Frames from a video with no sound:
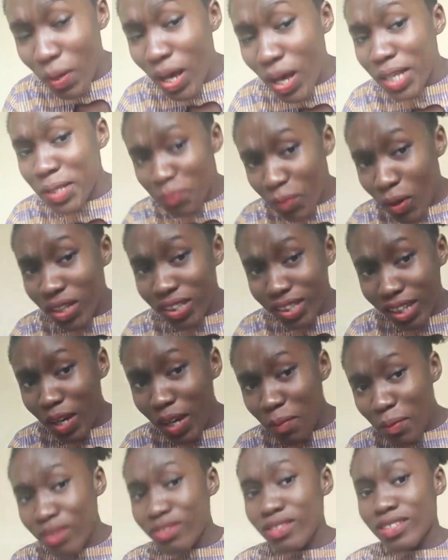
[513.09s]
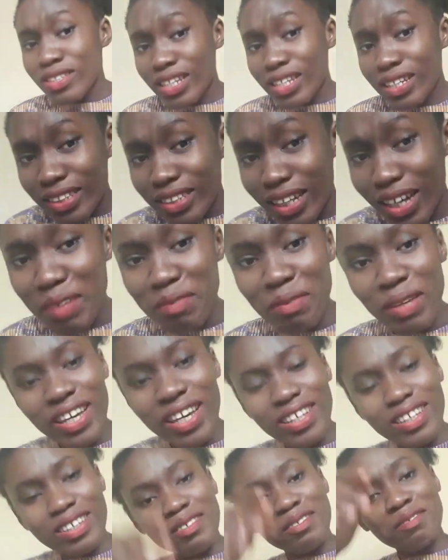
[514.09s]
passport that you're about to dig now. I'm
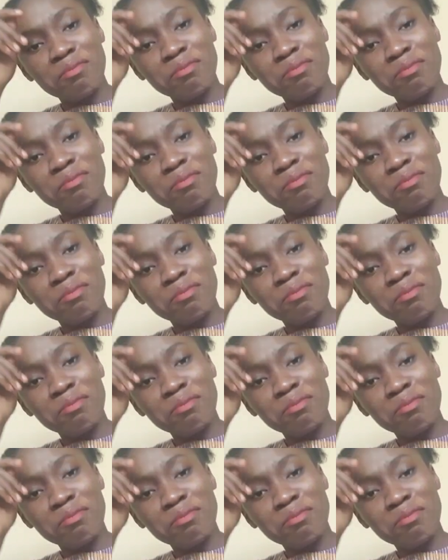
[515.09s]
like,